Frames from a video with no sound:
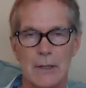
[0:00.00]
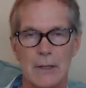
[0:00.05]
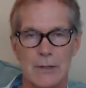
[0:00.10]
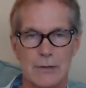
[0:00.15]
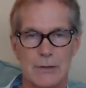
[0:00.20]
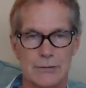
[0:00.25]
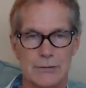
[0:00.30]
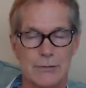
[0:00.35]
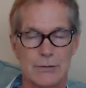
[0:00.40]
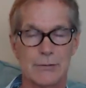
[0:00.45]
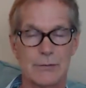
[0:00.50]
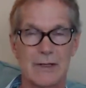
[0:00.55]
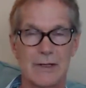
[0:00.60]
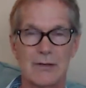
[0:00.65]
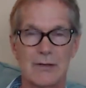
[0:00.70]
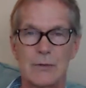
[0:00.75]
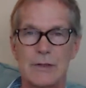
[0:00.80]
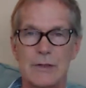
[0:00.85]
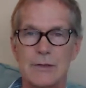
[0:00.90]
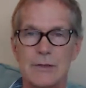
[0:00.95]
So if we
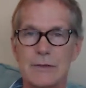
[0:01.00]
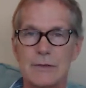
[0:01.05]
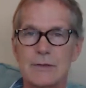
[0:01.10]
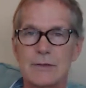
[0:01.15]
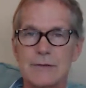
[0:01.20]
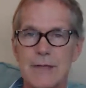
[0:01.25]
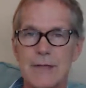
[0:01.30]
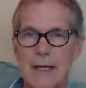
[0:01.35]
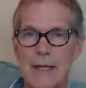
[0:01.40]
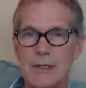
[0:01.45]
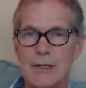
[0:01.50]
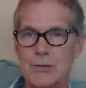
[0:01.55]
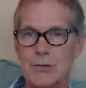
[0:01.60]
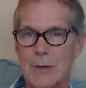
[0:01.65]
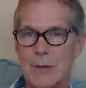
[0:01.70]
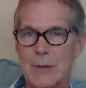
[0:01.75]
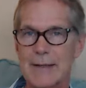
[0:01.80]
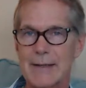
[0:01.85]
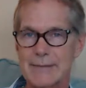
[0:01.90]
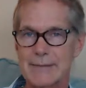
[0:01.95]
can reduce that
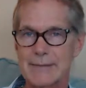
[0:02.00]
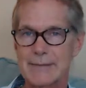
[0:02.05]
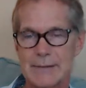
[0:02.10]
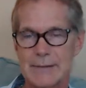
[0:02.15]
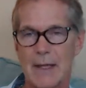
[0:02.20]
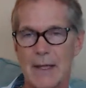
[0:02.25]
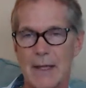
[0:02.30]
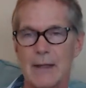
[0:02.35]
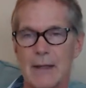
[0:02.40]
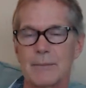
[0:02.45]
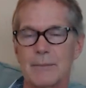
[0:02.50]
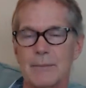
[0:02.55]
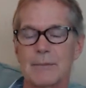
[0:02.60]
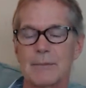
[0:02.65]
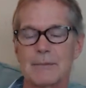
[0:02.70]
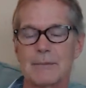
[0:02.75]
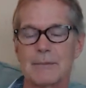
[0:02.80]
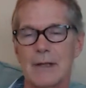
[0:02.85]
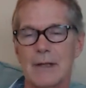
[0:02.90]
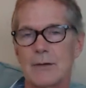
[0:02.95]
transit
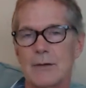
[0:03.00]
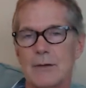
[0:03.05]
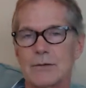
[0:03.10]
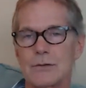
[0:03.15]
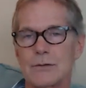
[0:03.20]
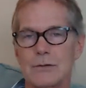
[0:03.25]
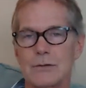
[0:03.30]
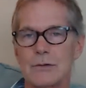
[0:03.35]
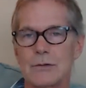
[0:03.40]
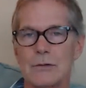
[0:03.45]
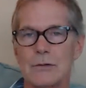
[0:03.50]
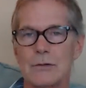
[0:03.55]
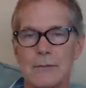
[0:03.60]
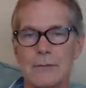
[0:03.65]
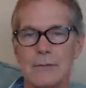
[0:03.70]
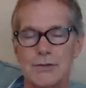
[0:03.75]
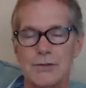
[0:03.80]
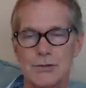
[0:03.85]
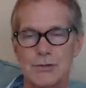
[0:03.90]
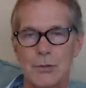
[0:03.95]
time down to a
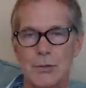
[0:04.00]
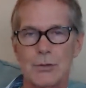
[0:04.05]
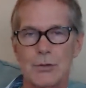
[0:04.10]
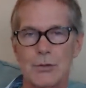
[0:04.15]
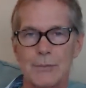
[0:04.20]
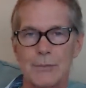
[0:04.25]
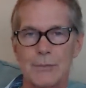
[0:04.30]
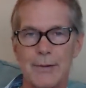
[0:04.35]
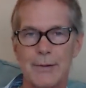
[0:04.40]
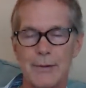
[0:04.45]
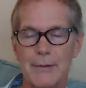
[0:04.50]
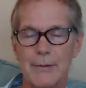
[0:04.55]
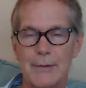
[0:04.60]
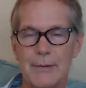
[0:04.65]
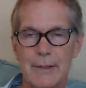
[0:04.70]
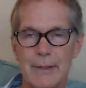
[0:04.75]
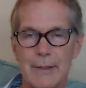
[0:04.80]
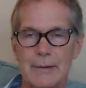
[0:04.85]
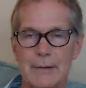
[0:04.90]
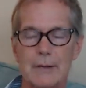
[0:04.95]
much shorter
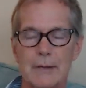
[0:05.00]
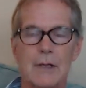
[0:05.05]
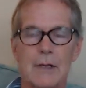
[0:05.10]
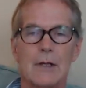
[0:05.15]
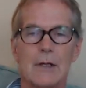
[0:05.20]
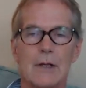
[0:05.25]
period,